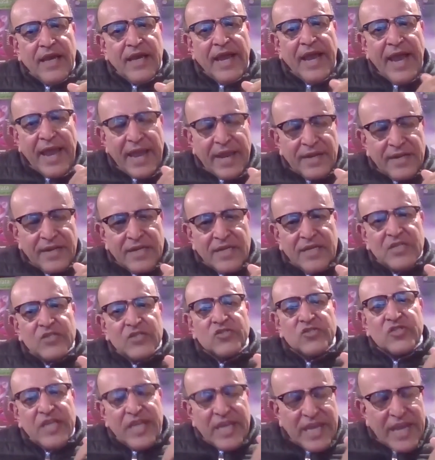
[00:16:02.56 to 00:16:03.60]
and
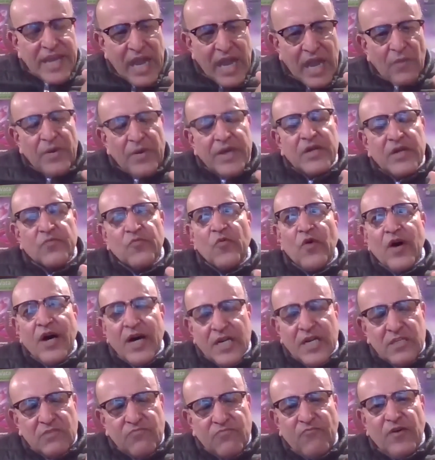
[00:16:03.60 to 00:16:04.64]
see how it
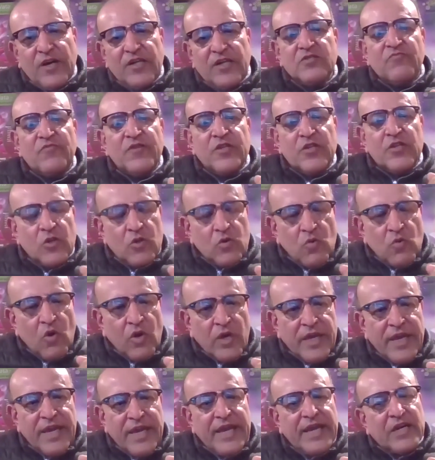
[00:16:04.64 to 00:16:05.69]
works first with you,
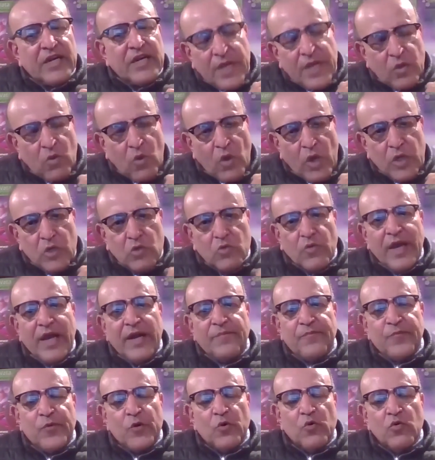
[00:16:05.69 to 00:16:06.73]
okay, it will going to
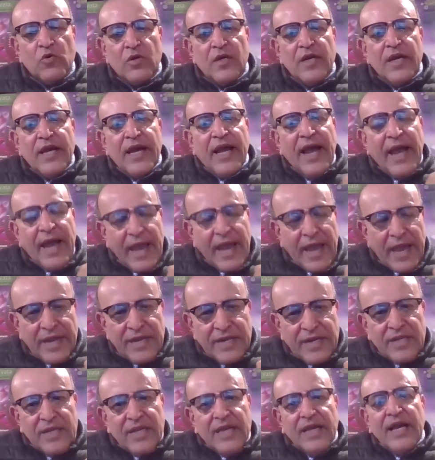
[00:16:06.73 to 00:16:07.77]
help you,
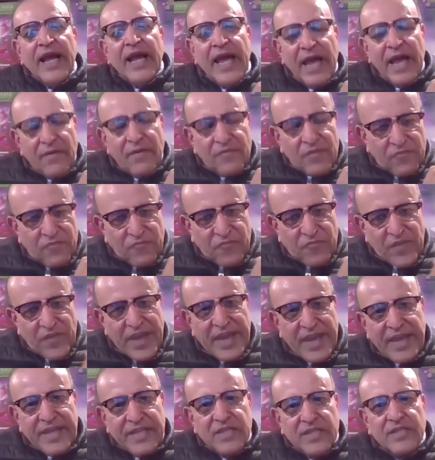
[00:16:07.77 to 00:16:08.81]
and have a
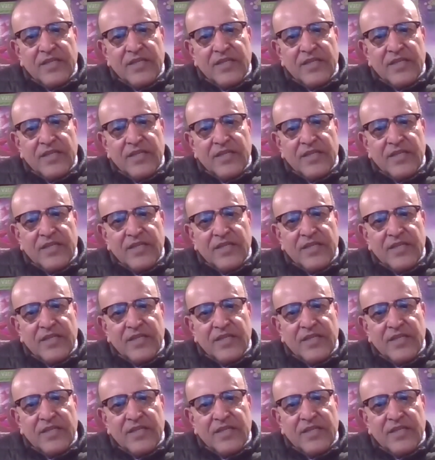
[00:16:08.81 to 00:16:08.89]
faith,